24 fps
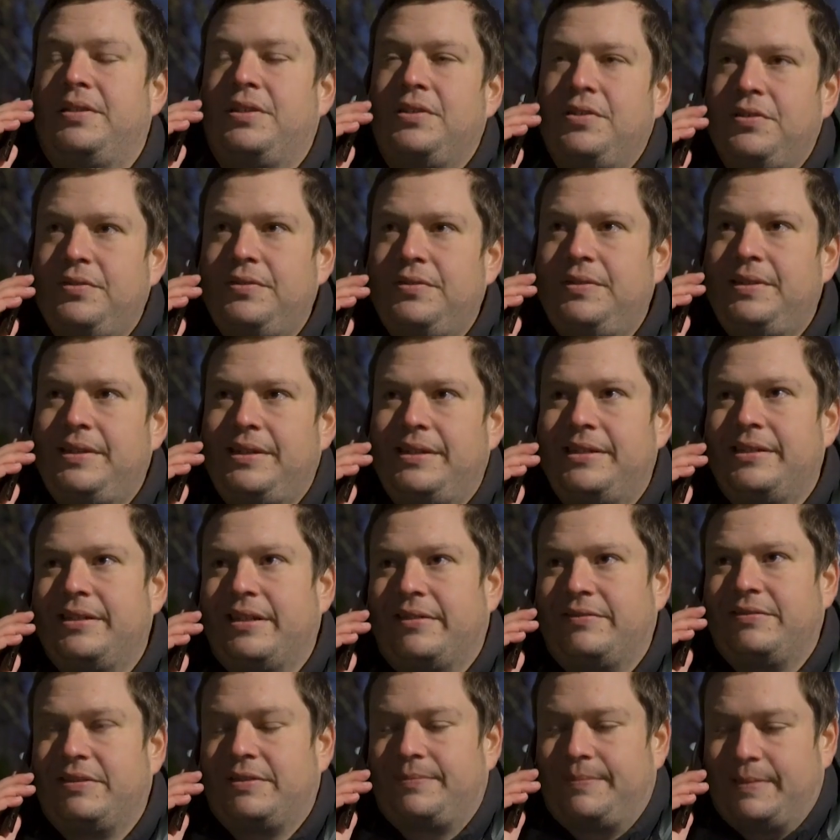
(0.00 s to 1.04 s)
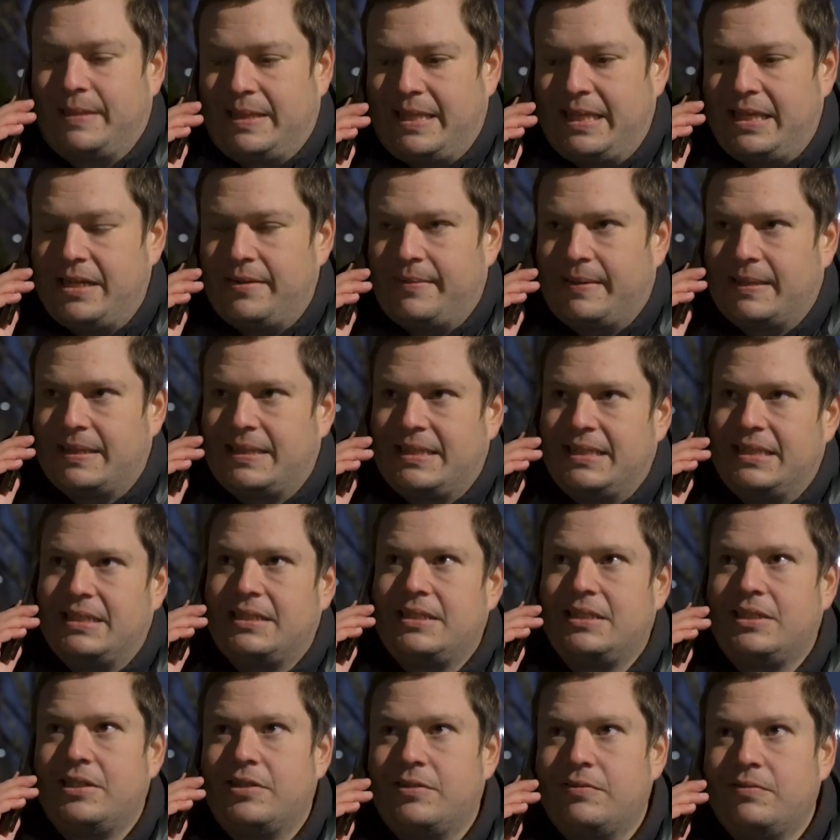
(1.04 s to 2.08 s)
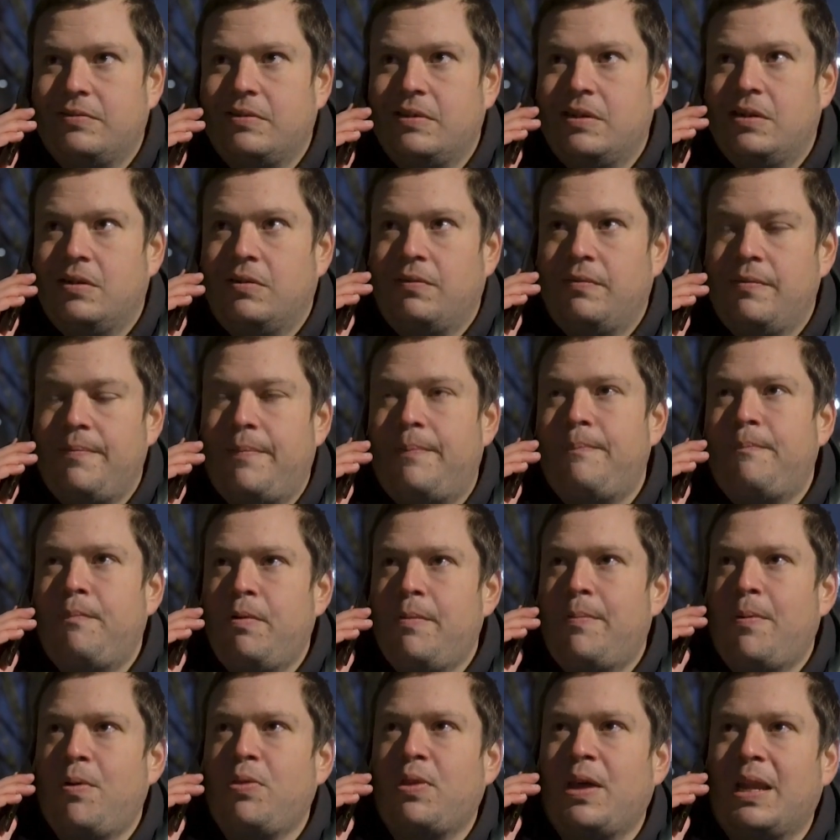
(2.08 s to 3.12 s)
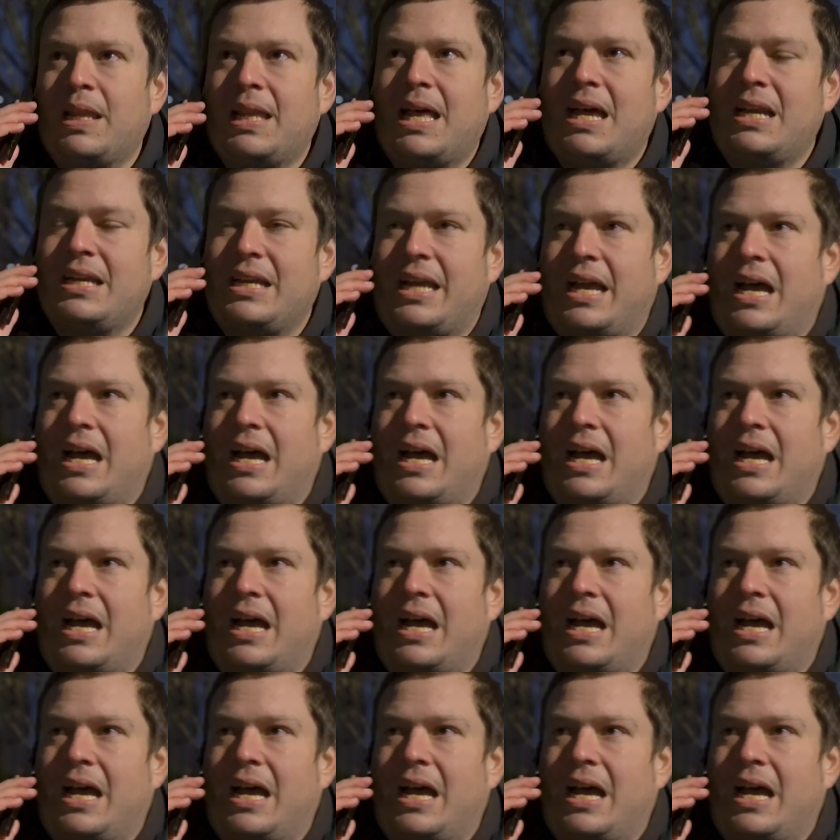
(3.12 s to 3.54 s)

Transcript: It's a new year, and I've just been thinking about this. You know, we, both got a lot in